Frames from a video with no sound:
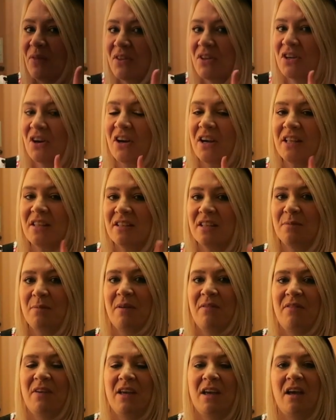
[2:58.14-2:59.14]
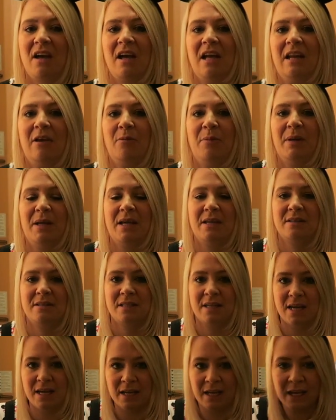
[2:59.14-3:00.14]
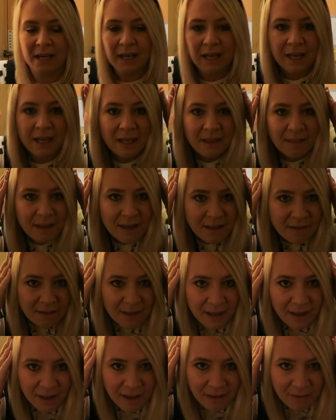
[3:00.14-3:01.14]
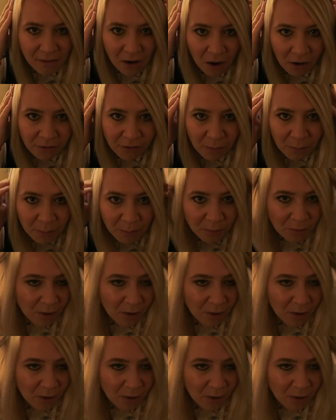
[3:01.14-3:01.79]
with the tights, because my feet hurt a little bit yesterday. These ears are from